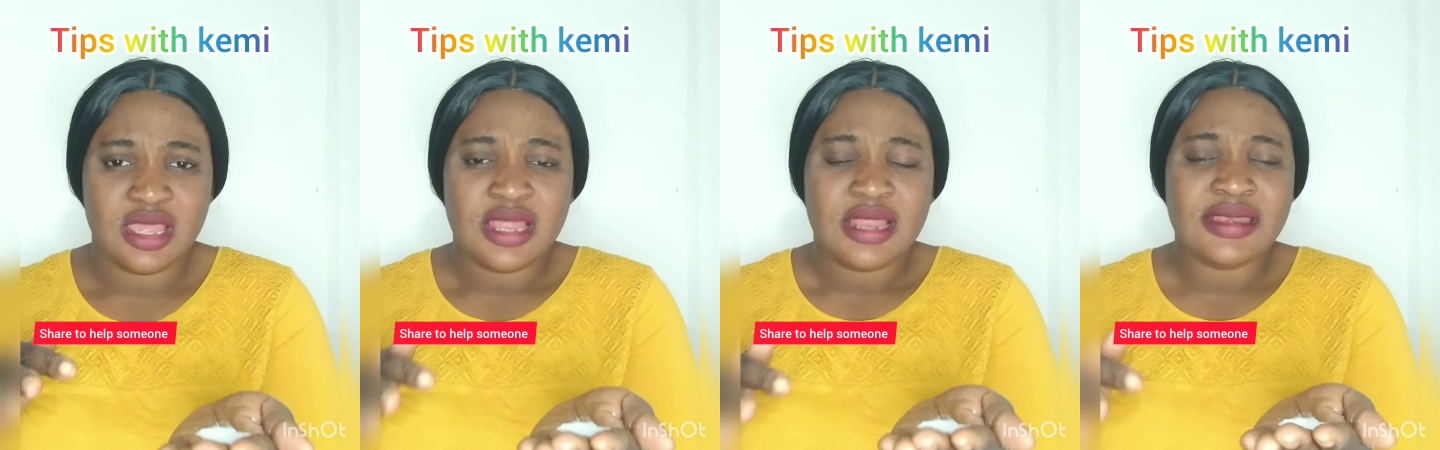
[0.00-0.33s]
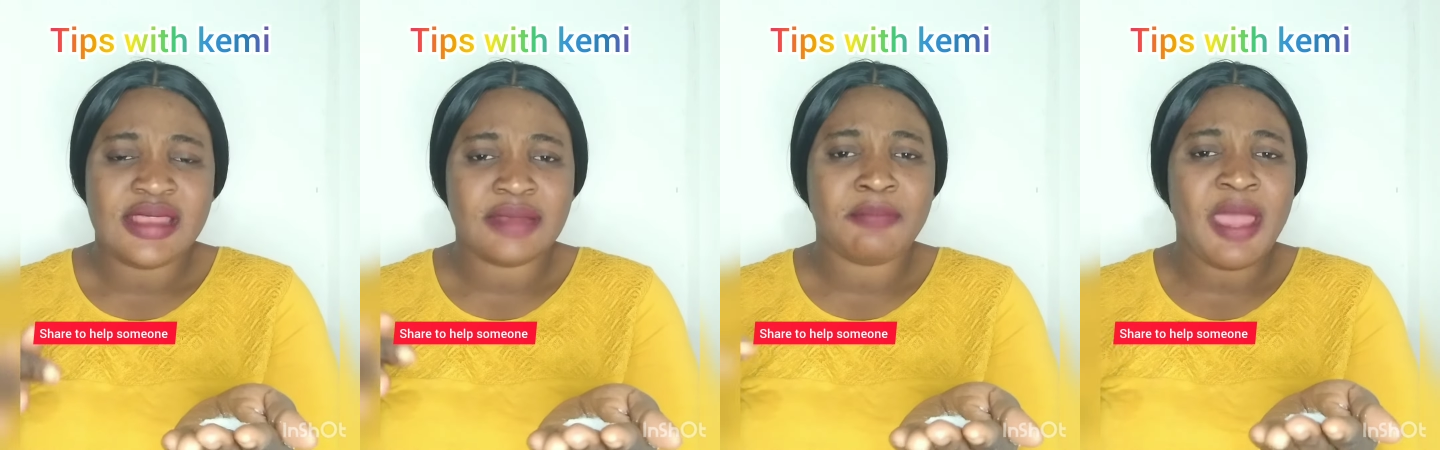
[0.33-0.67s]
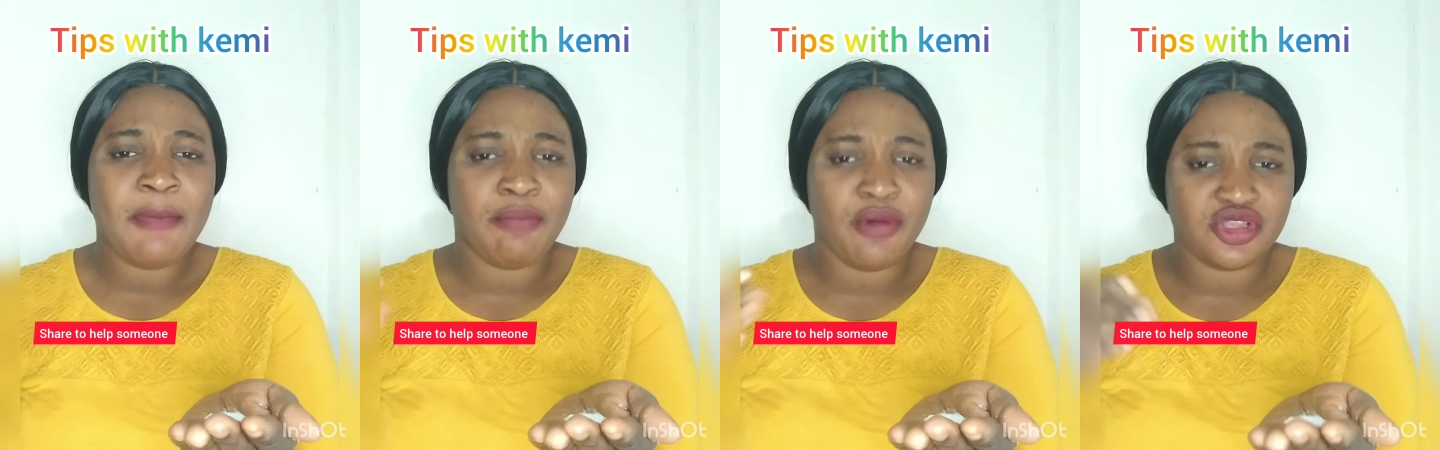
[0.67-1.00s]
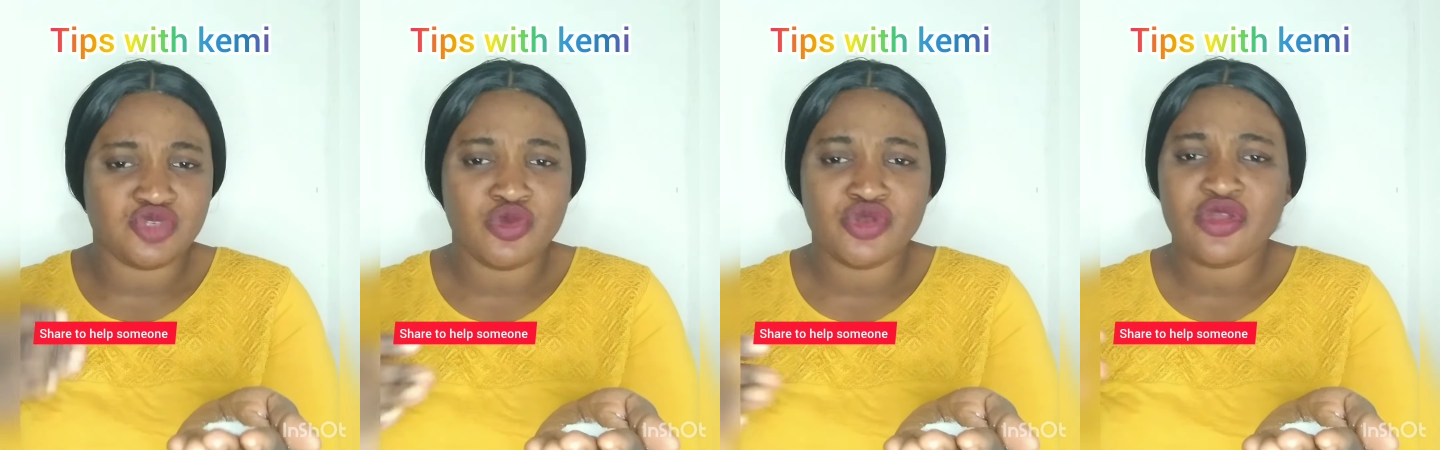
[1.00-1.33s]
that my boss
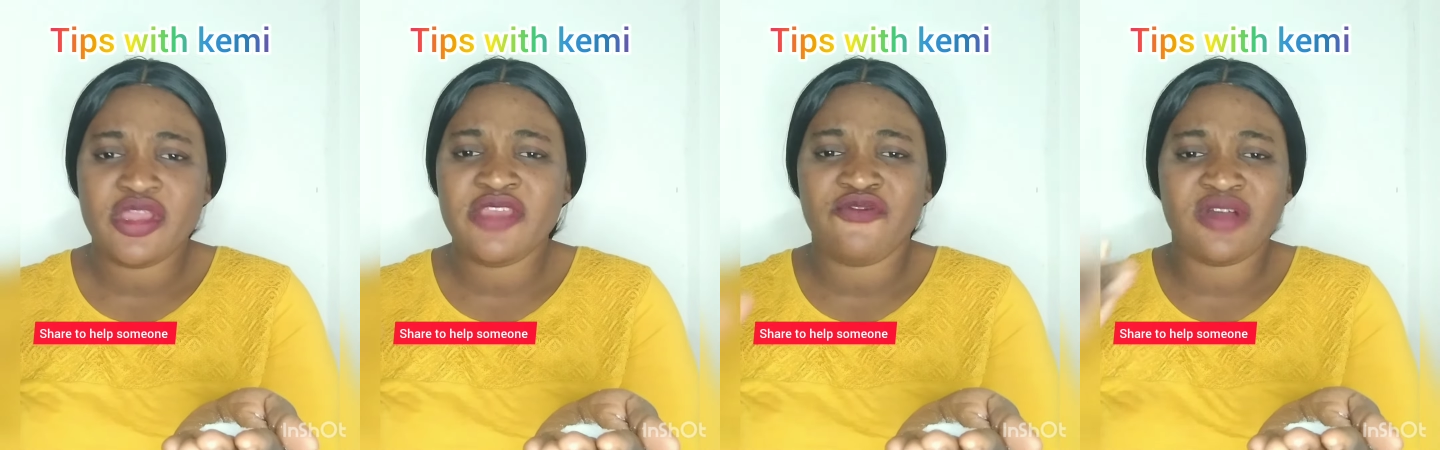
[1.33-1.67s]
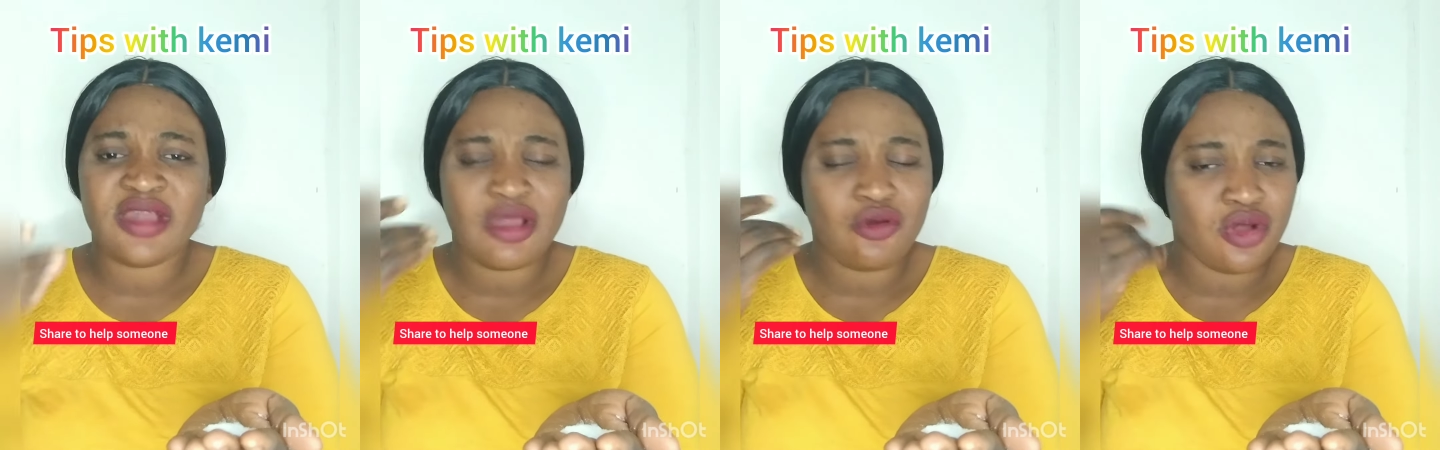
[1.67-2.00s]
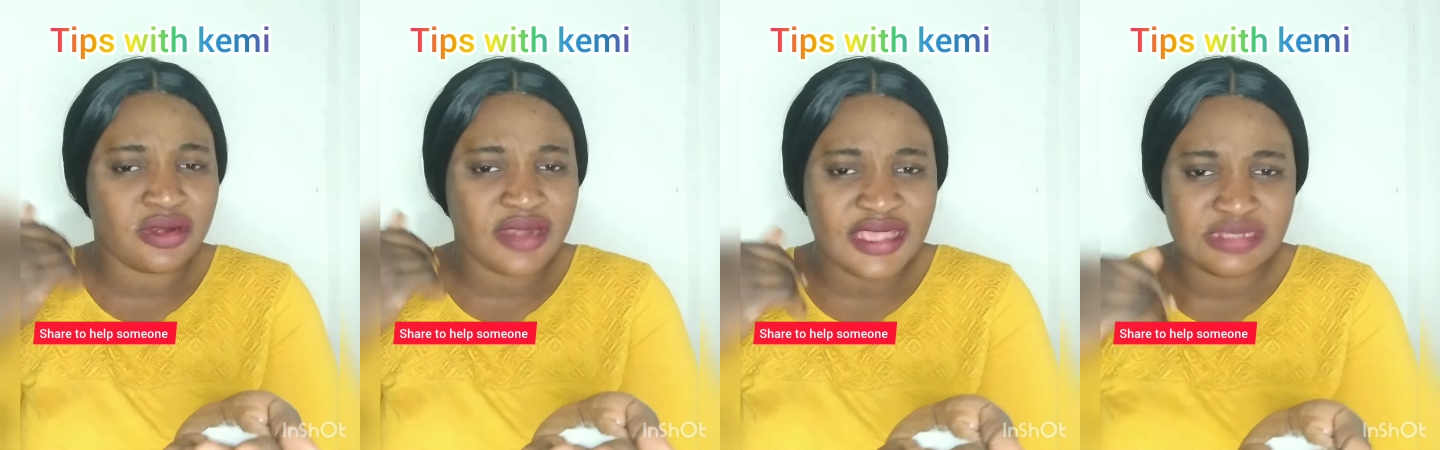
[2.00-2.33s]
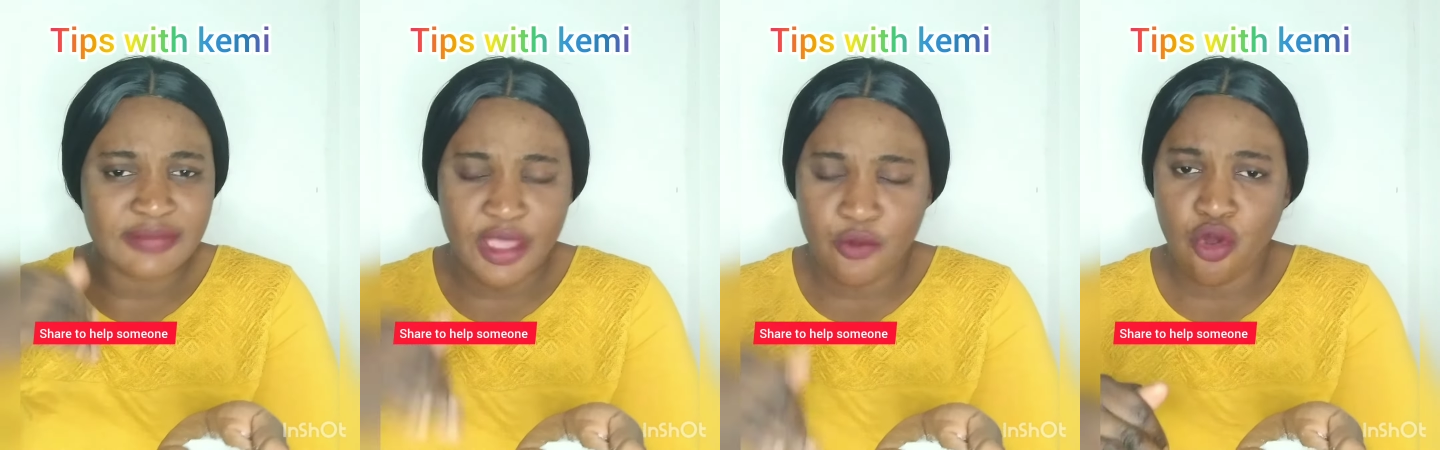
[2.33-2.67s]
will not even recognize
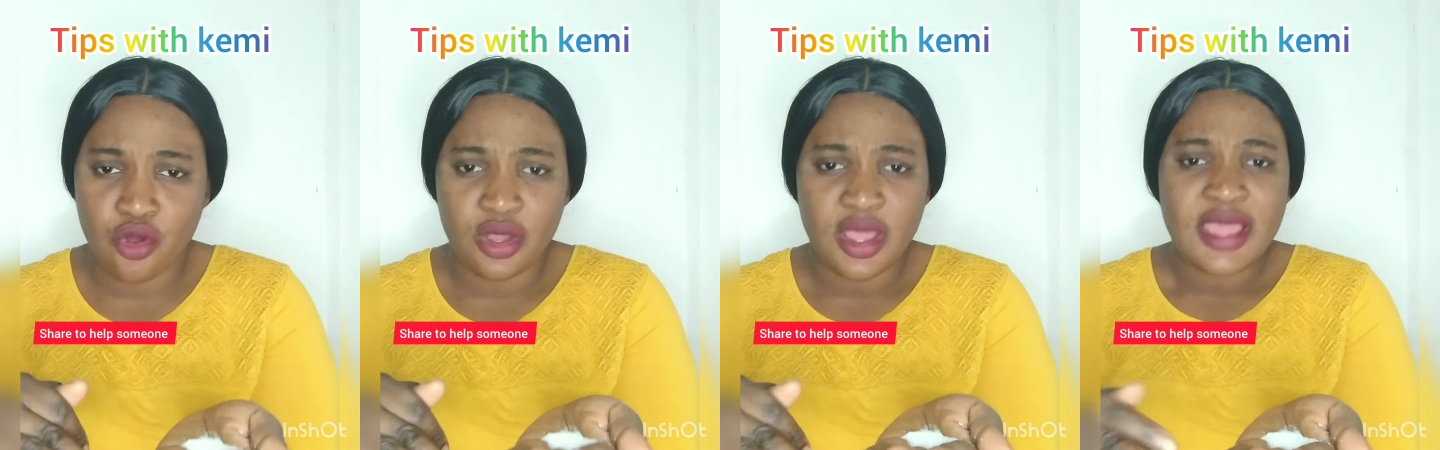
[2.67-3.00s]
my work,